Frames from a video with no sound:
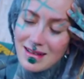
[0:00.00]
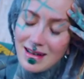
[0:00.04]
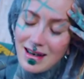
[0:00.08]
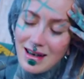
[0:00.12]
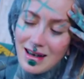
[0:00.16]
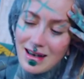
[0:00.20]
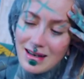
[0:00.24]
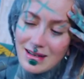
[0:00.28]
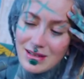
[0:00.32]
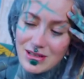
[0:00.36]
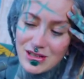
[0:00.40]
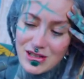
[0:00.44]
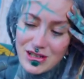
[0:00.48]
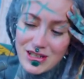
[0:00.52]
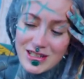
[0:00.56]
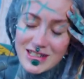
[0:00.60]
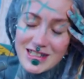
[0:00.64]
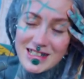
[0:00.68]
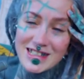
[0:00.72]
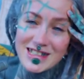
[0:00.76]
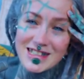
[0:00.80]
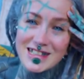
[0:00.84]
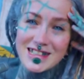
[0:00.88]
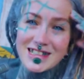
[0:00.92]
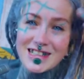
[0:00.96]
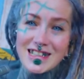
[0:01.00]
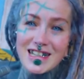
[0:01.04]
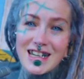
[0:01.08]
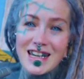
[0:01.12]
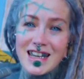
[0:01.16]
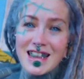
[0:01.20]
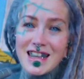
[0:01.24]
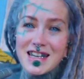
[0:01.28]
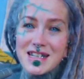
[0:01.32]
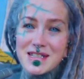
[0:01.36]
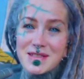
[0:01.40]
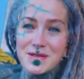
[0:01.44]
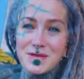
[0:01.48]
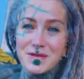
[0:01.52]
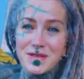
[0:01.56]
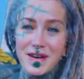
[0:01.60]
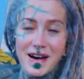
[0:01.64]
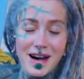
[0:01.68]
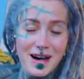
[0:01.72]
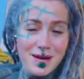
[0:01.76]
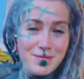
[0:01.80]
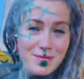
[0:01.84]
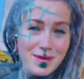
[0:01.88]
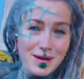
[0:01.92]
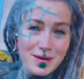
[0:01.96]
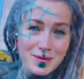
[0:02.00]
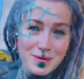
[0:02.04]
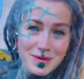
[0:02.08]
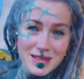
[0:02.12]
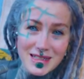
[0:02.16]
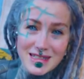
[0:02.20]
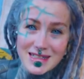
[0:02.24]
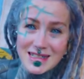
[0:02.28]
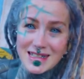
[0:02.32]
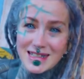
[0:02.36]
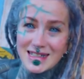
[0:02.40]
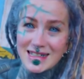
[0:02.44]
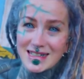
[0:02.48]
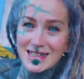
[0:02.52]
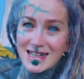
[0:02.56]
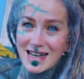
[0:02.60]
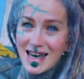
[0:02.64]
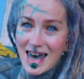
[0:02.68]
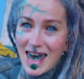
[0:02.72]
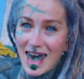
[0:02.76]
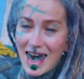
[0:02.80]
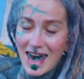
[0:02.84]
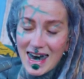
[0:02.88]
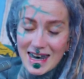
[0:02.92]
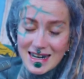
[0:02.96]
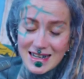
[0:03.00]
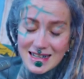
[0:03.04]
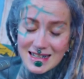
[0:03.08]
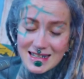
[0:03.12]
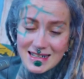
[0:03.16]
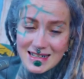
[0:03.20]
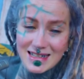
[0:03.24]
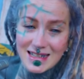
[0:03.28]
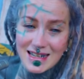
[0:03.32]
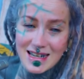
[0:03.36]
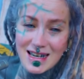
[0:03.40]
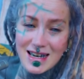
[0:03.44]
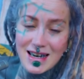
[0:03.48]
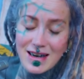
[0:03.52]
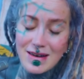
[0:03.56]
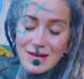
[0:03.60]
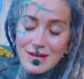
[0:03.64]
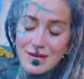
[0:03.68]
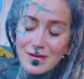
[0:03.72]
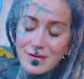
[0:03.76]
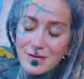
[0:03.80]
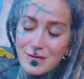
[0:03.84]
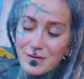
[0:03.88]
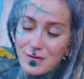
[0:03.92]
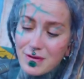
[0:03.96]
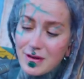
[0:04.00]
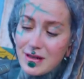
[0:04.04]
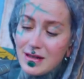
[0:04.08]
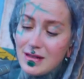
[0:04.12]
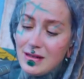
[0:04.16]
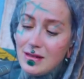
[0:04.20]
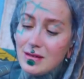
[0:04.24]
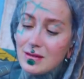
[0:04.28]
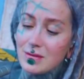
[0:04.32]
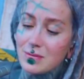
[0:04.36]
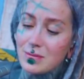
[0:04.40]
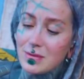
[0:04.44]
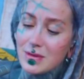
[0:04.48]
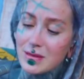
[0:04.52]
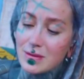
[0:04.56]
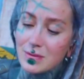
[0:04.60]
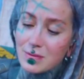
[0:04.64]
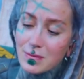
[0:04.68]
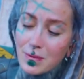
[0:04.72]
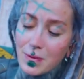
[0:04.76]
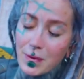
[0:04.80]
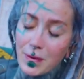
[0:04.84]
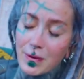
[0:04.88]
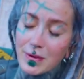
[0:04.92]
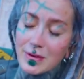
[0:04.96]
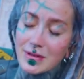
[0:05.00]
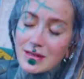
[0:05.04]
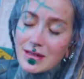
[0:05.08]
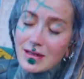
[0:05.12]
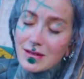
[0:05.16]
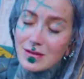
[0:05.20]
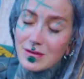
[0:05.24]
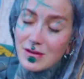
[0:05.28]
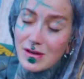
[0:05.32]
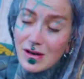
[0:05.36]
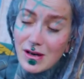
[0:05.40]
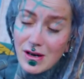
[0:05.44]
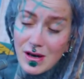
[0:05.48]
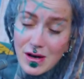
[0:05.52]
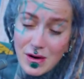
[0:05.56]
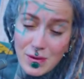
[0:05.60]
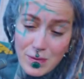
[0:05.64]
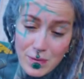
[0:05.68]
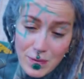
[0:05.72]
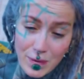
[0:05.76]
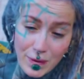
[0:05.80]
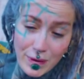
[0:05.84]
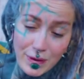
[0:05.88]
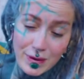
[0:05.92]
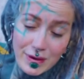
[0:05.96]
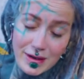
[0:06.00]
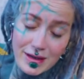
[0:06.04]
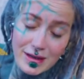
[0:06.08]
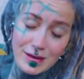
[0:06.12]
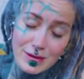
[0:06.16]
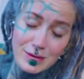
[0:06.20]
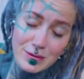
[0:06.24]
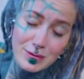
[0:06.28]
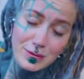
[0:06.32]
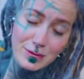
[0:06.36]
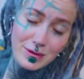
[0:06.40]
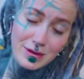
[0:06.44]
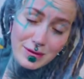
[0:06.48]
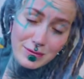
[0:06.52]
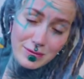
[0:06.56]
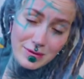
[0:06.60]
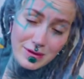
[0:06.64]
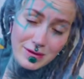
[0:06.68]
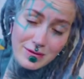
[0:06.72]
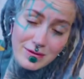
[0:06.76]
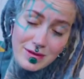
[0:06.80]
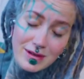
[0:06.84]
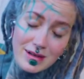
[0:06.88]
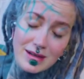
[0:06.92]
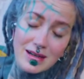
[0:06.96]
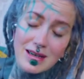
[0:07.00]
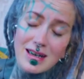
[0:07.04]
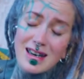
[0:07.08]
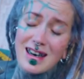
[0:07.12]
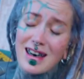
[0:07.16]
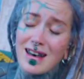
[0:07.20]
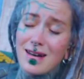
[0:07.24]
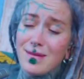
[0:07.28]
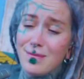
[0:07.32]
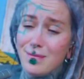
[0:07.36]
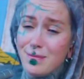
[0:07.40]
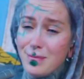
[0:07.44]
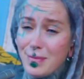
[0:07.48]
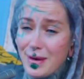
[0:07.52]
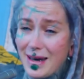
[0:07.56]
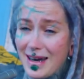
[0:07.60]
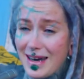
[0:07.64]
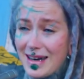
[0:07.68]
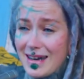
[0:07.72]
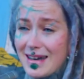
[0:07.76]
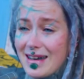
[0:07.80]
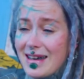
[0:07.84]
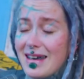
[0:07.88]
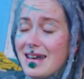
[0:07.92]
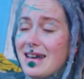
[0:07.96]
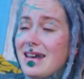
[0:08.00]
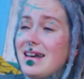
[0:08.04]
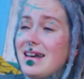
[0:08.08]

I just see this farmer with his can filled with water walking to the river and back